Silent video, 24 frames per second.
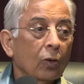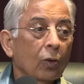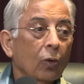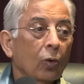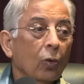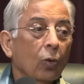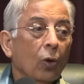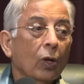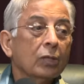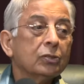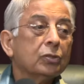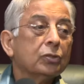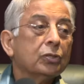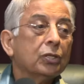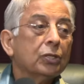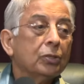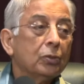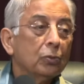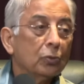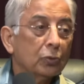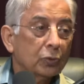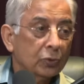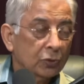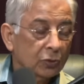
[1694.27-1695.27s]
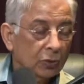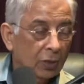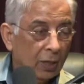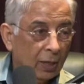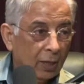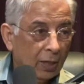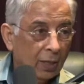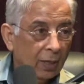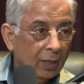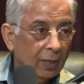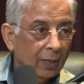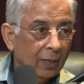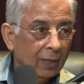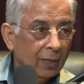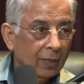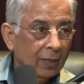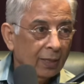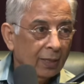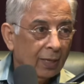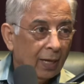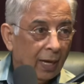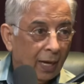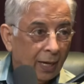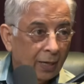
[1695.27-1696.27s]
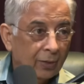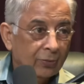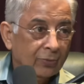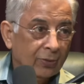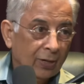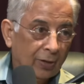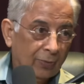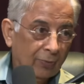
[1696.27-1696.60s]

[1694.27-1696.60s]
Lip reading: constitutional ultra